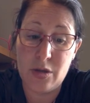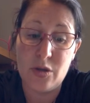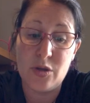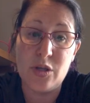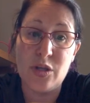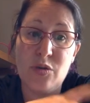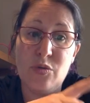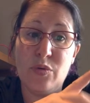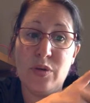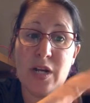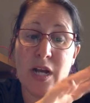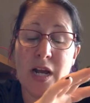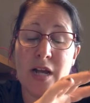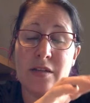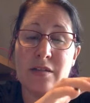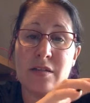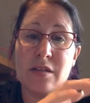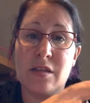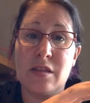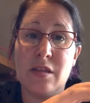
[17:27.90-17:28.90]
you would
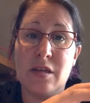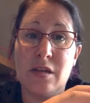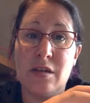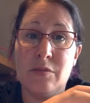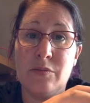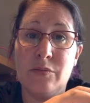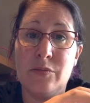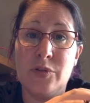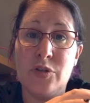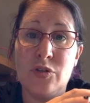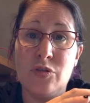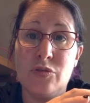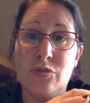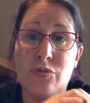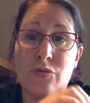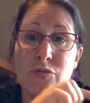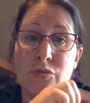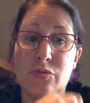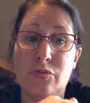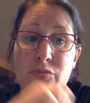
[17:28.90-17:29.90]
ask them
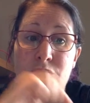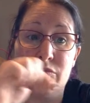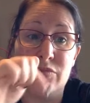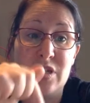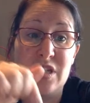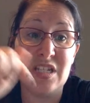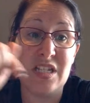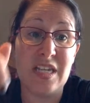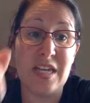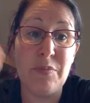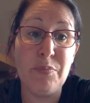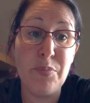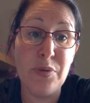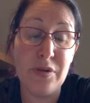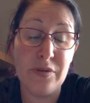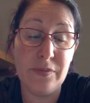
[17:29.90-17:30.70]
to skip,